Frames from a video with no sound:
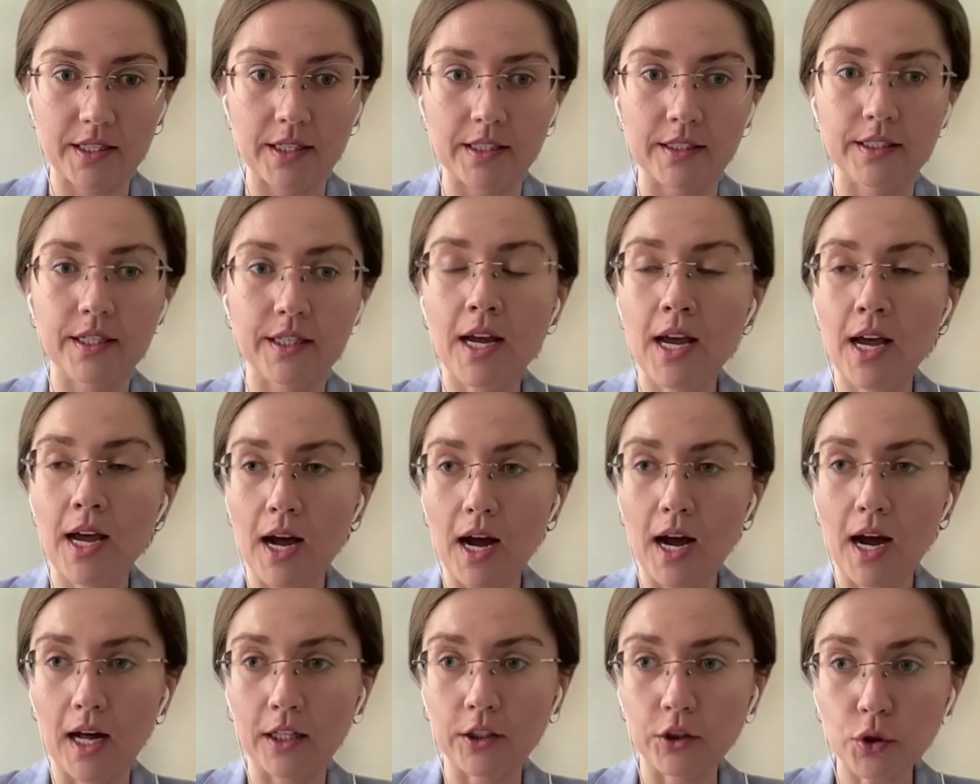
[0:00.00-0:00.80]
And
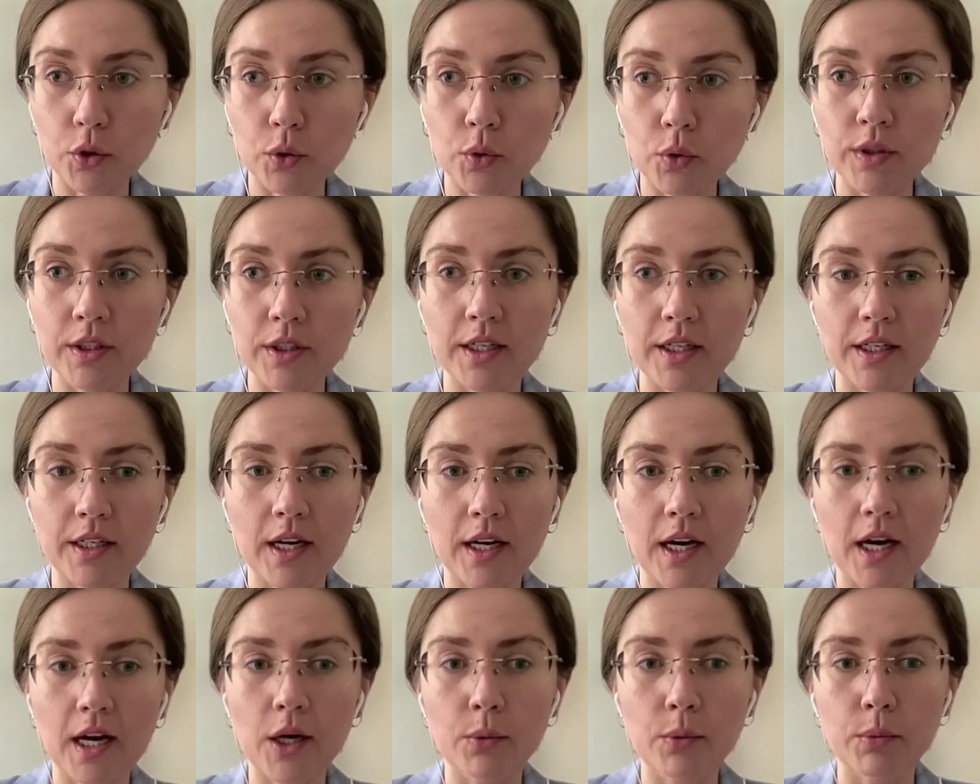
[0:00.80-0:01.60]
Antonia and
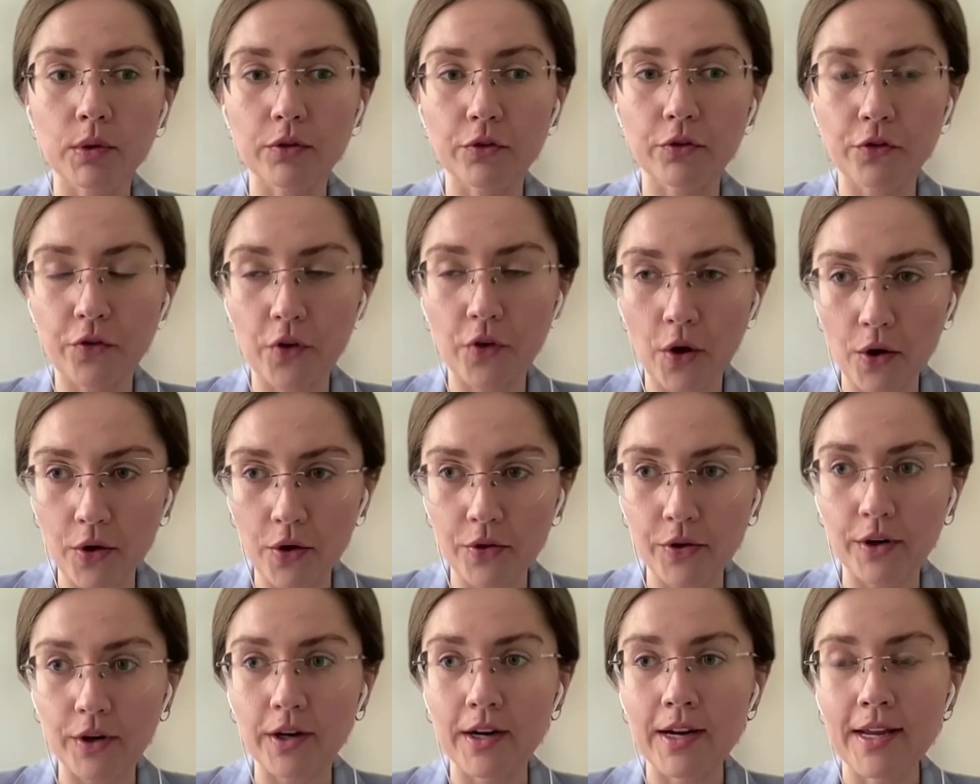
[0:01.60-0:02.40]
I will
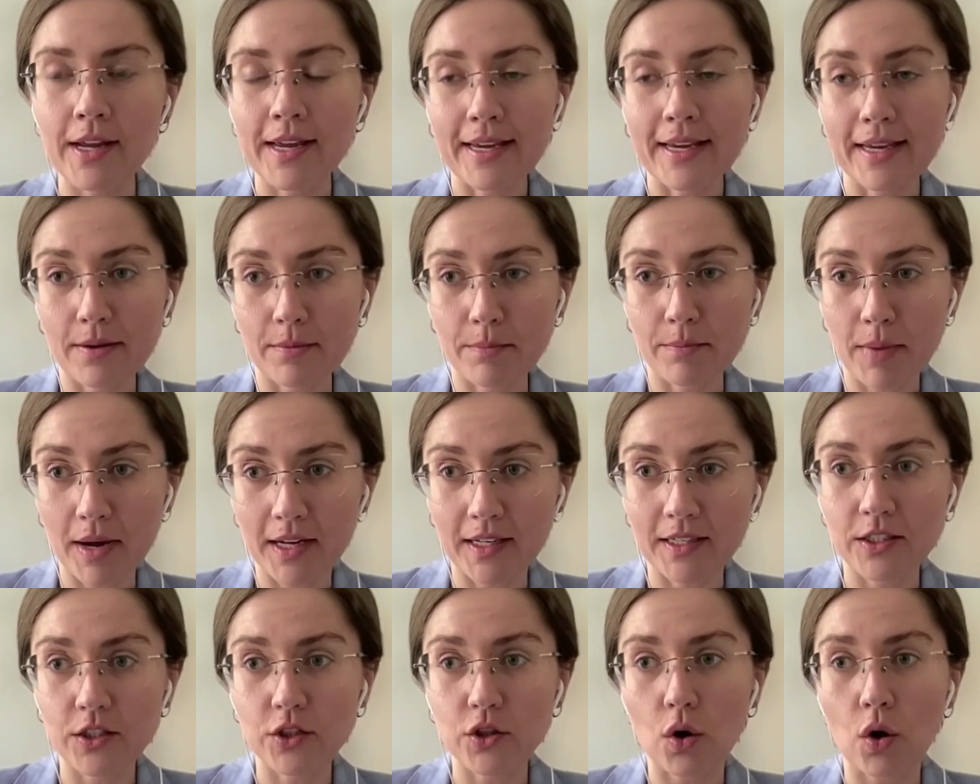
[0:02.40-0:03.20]
further
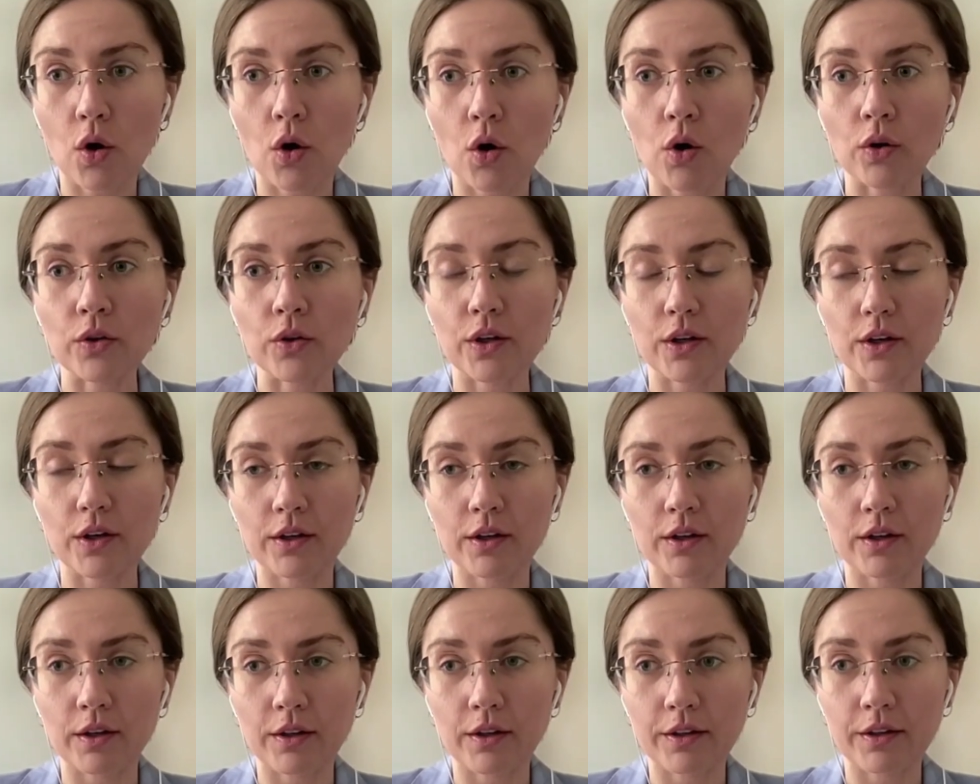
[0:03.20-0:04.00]
comment on
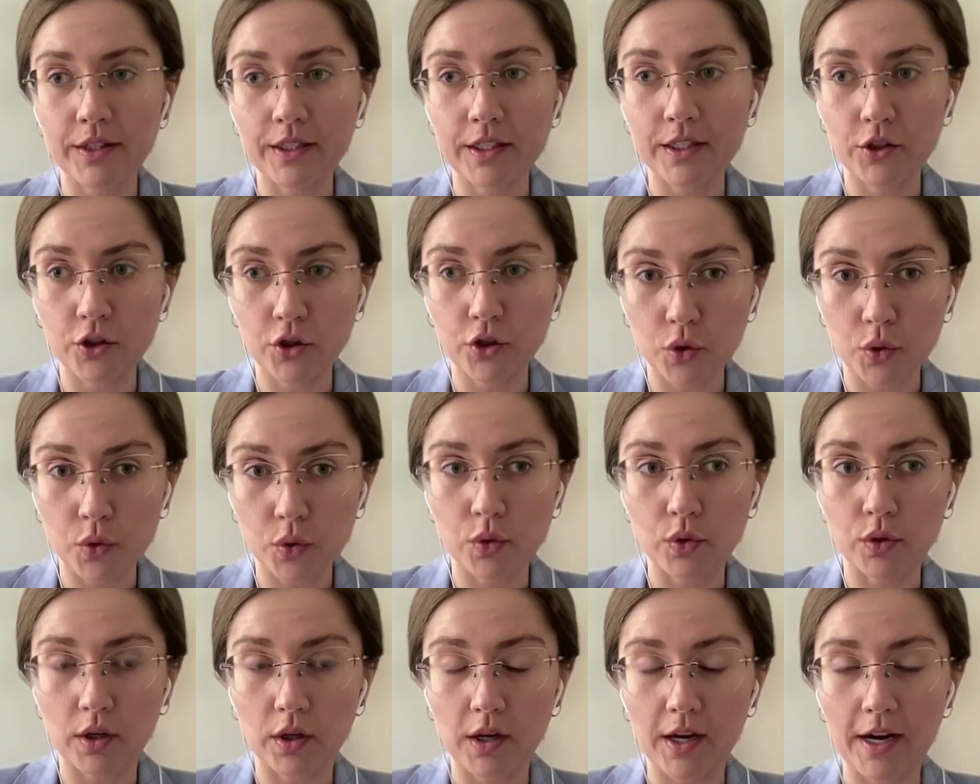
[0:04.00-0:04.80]
the
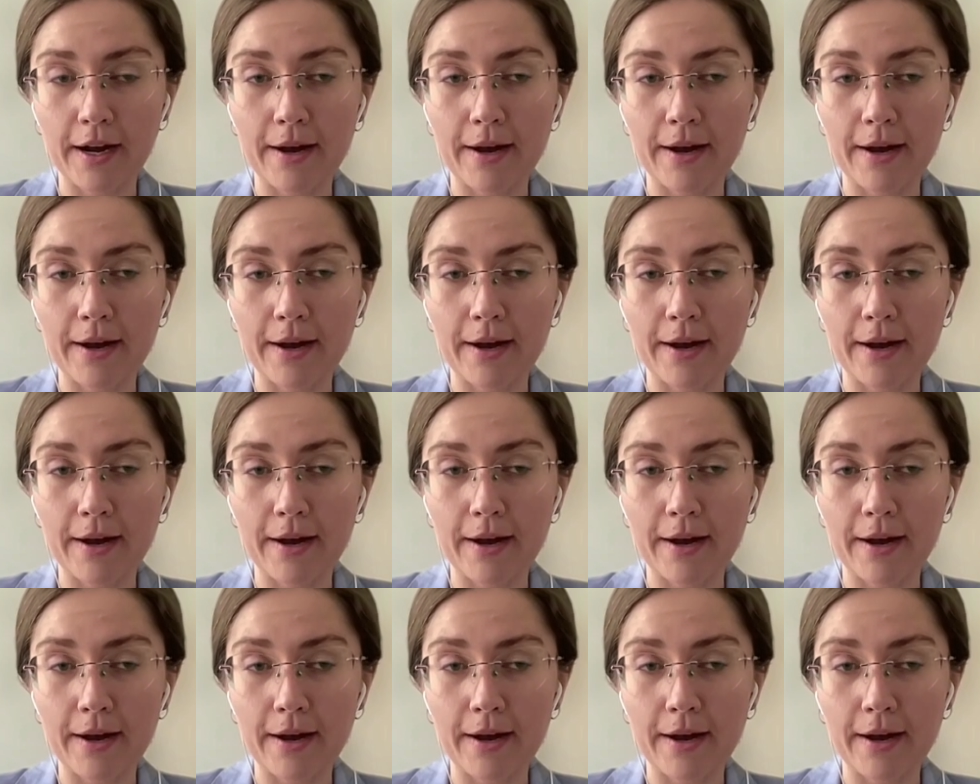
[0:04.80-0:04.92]
two